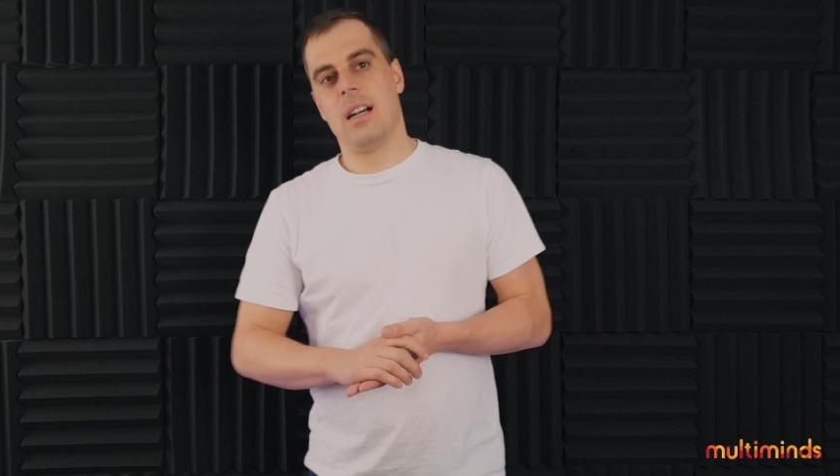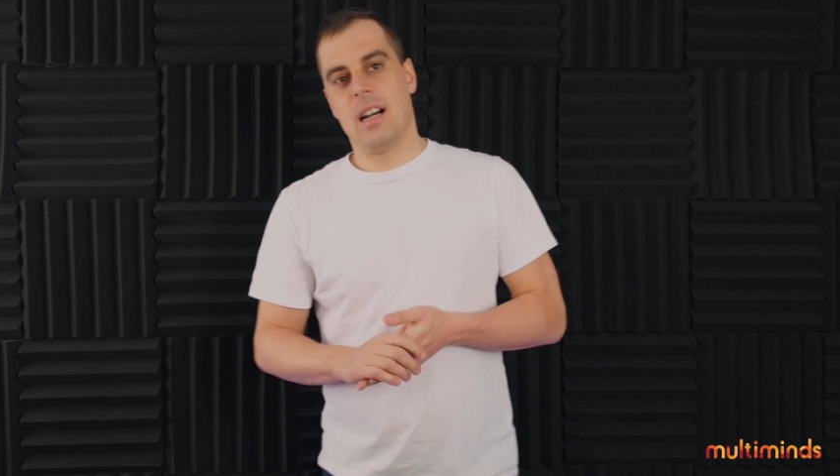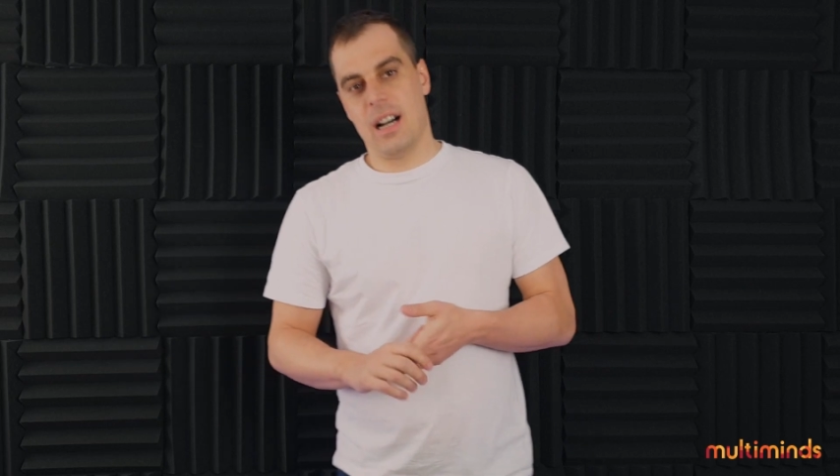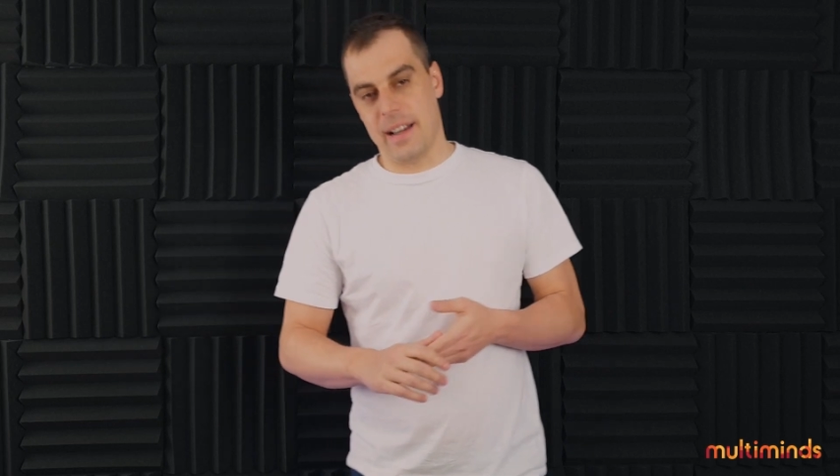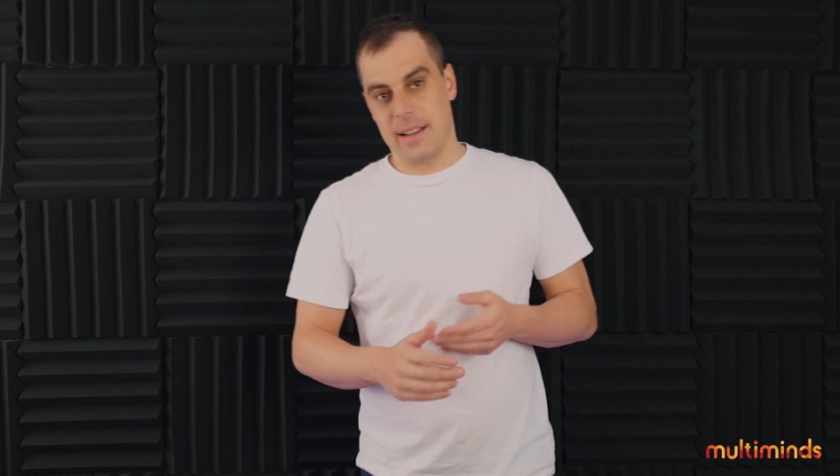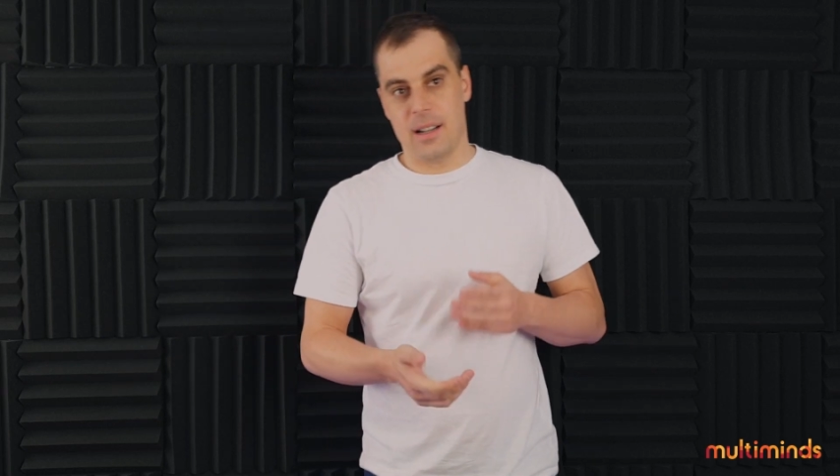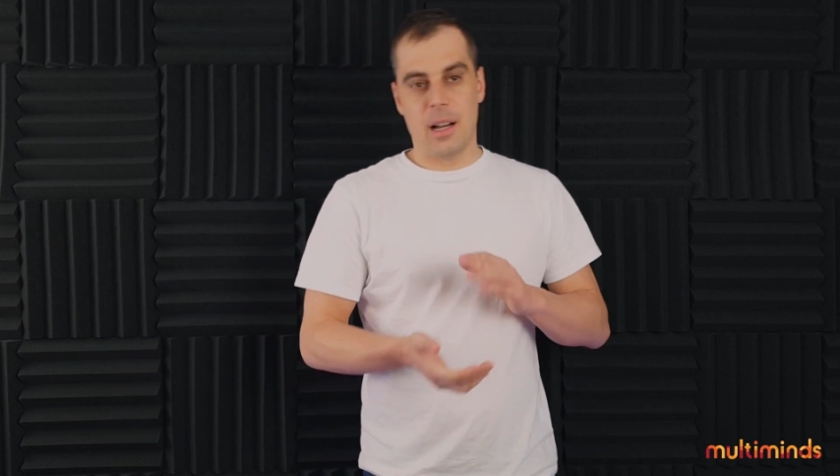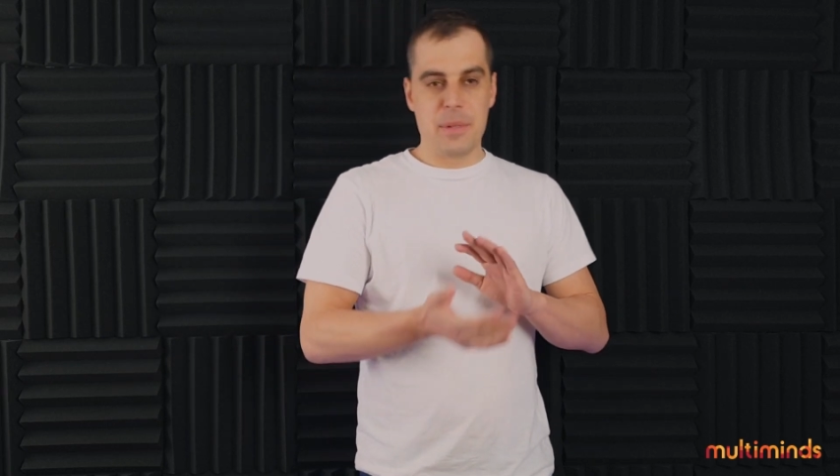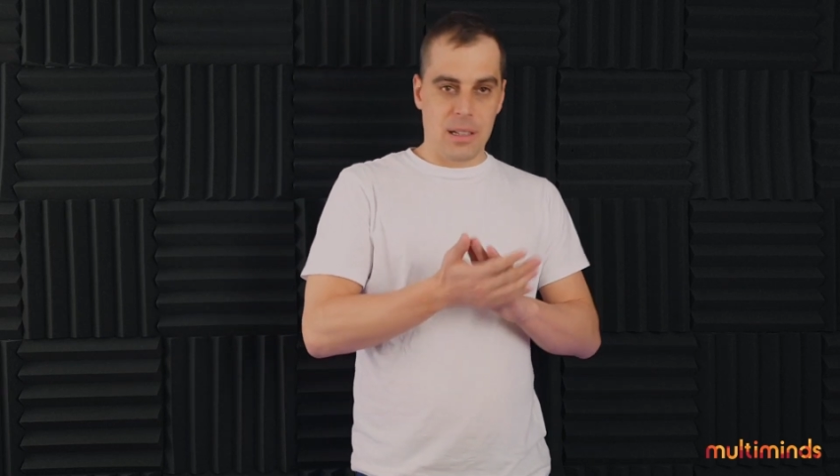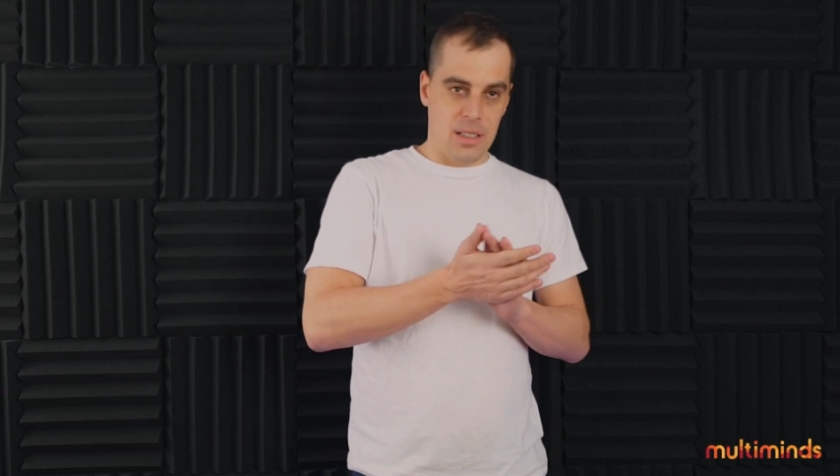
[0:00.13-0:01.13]
Hi,
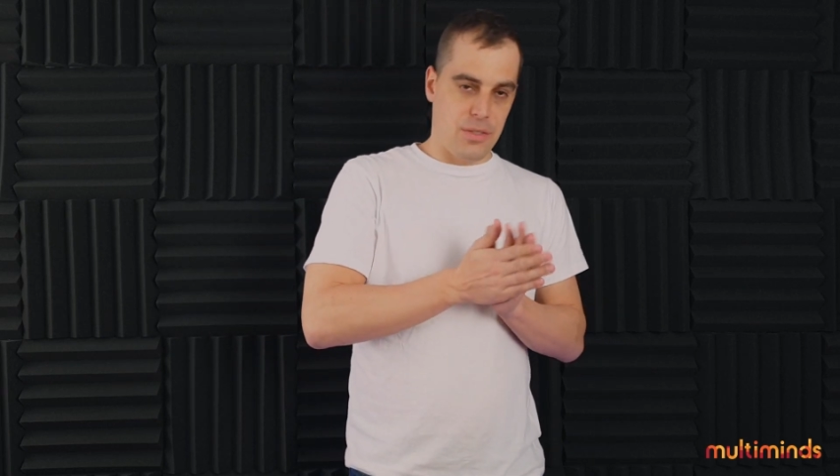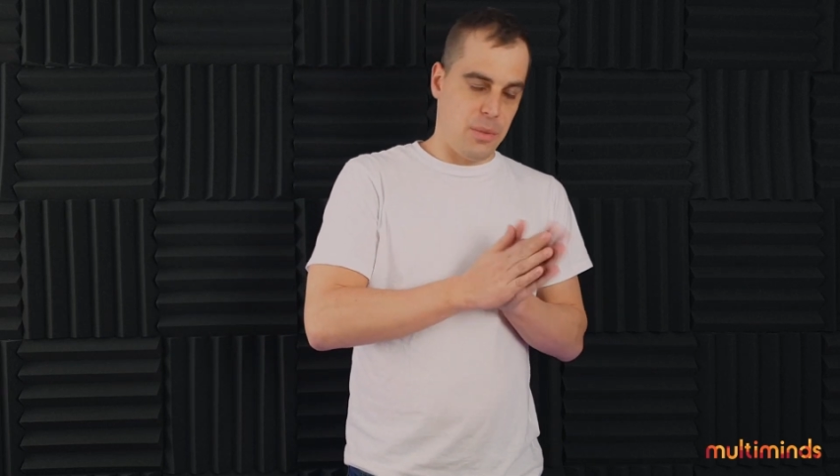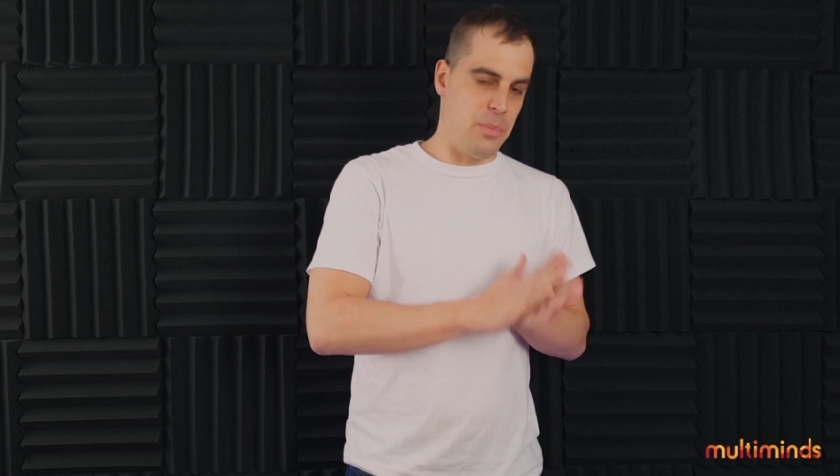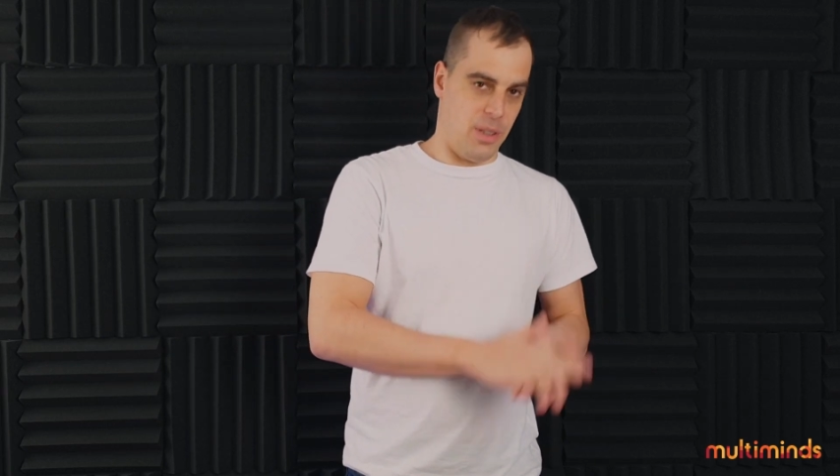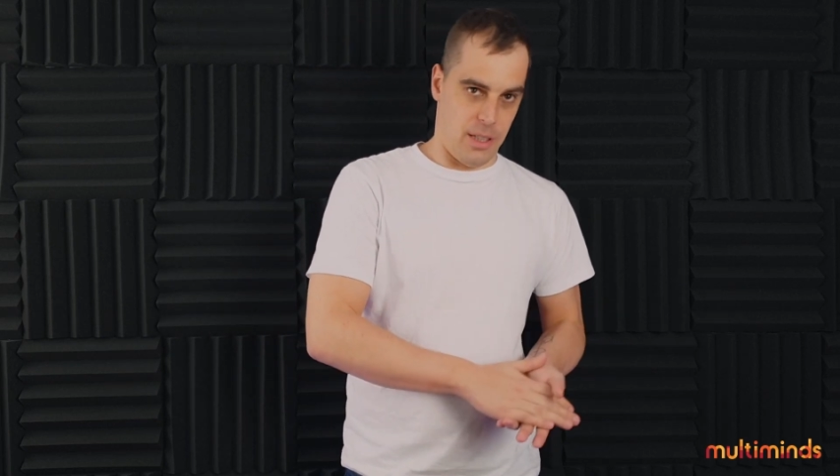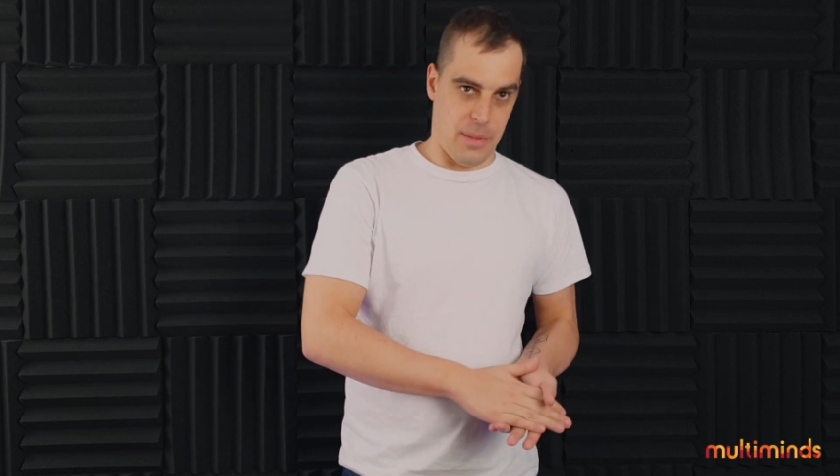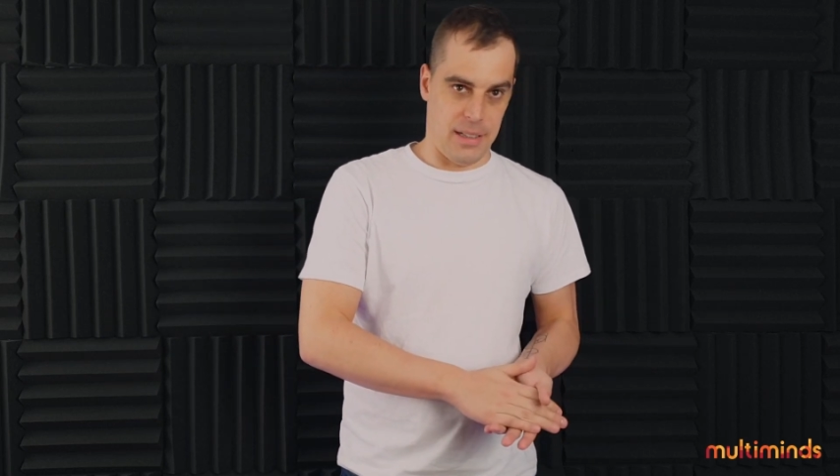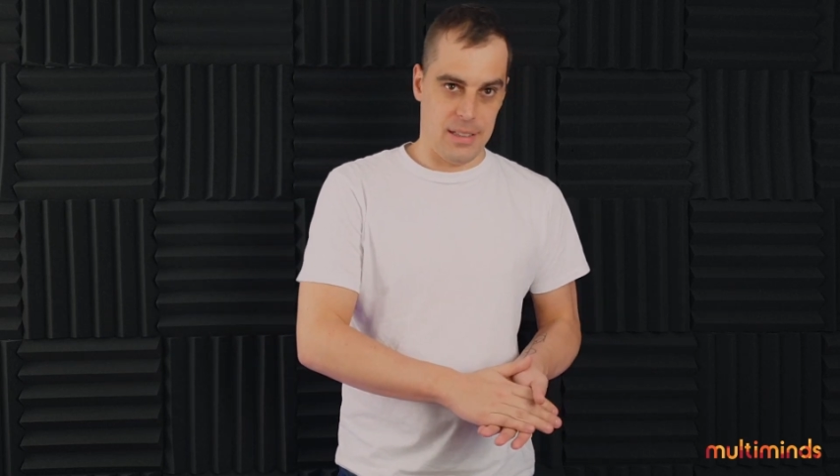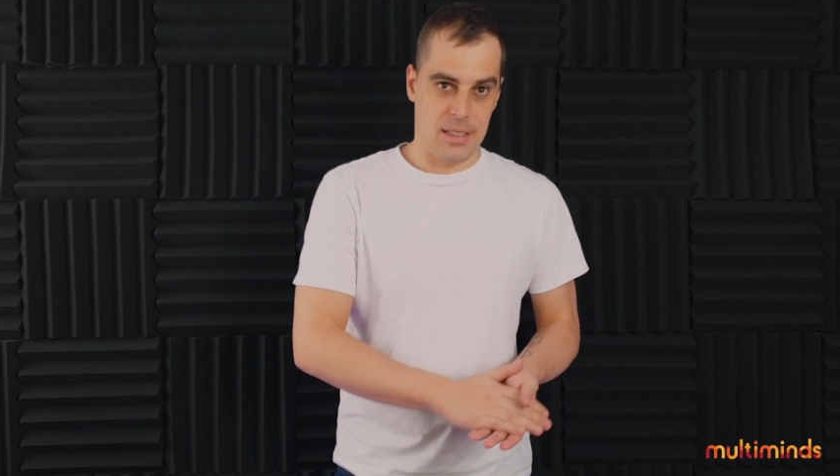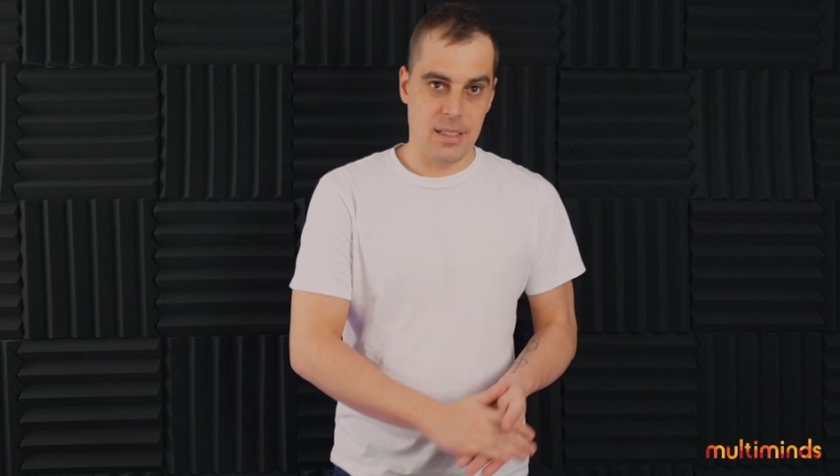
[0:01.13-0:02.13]
I'm Nicholas from
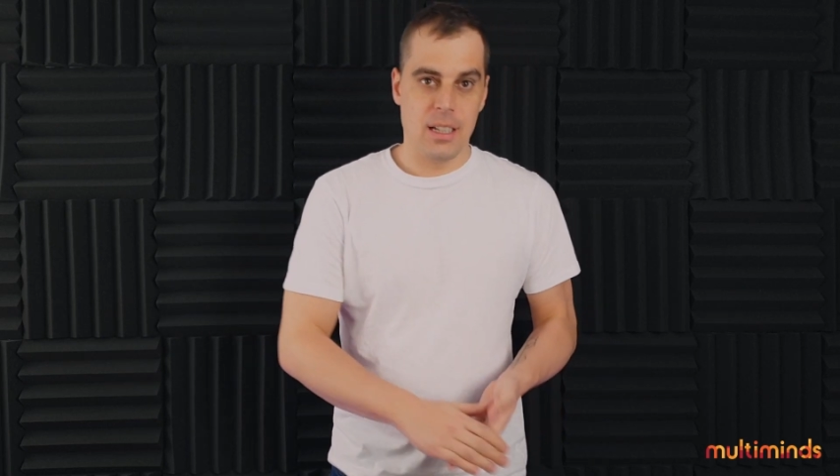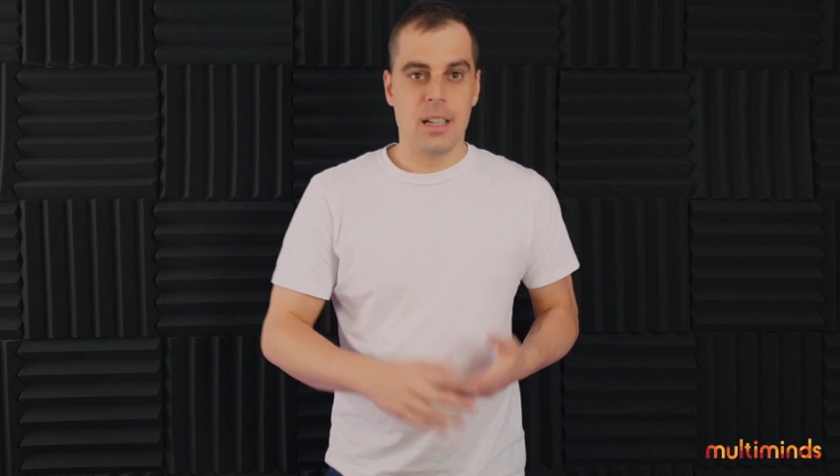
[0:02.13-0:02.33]
MultiMinds.